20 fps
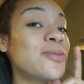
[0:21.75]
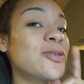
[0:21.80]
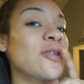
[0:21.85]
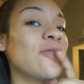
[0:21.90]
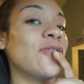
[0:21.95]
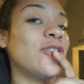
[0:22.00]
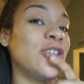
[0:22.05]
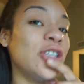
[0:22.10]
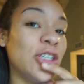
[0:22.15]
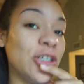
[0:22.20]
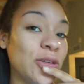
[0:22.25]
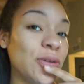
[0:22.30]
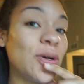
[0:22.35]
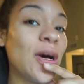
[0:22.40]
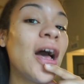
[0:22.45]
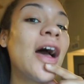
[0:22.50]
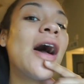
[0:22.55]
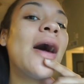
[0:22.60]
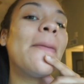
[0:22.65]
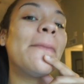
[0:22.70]
So if you're new,
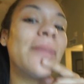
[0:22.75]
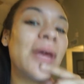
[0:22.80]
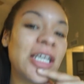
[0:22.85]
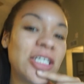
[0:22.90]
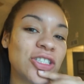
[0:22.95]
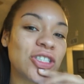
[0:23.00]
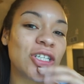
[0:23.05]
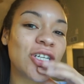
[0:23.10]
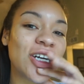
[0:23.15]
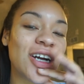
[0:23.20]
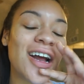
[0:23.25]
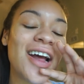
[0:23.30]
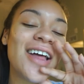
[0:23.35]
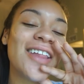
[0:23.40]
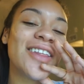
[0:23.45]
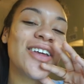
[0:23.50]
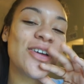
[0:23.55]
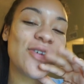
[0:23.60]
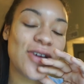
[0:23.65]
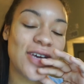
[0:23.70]
make sure
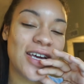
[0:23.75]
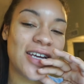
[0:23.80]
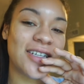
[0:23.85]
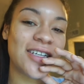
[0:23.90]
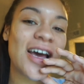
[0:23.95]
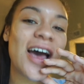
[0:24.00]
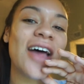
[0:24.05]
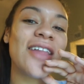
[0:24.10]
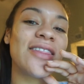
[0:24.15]
that you hit